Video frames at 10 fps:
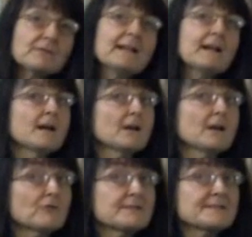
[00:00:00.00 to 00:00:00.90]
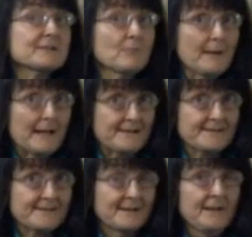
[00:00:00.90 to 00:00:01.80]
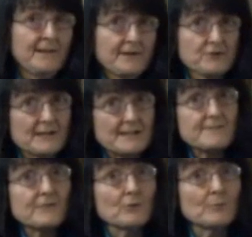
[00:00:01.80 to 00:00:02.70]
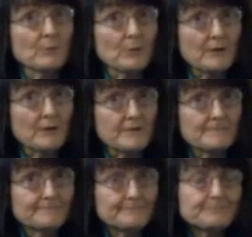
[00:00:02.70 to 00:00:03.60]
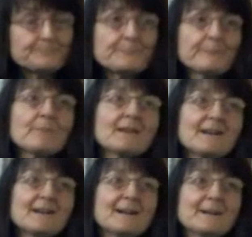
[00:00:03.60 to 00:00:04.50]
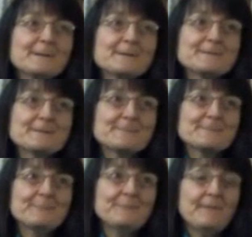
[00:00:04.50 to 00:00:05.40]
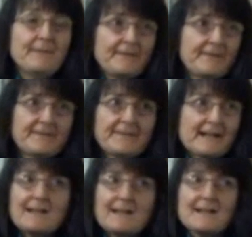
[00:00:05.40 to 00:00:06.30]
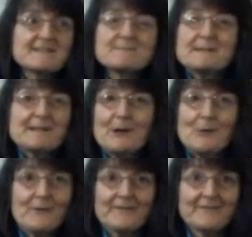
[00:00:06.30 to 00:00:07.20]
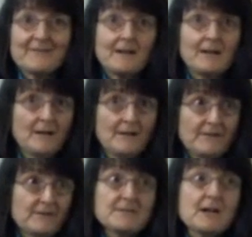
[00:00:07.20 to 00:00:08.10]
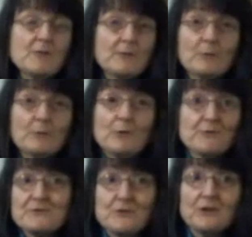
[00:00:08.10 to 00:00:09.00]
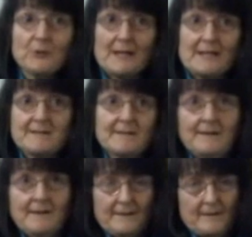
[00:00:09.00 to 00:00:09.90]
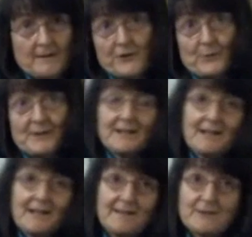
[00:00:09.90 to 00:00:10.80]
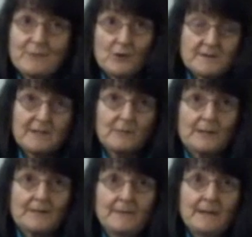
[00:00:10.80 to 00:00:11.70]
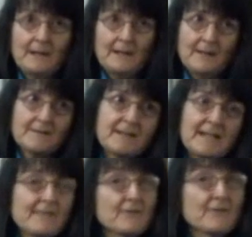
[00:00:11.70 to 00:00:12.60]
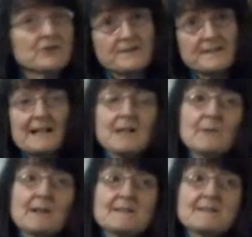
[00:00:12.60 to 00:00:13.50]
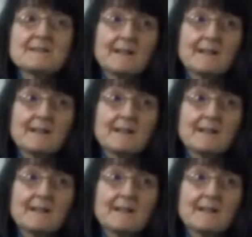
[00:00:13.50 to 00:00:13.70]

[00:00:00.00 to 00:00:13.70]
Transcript: to create a critical mass to transform the world. And that lets me know that no, the world's not going the 28th of October. Even Dr. Calleman is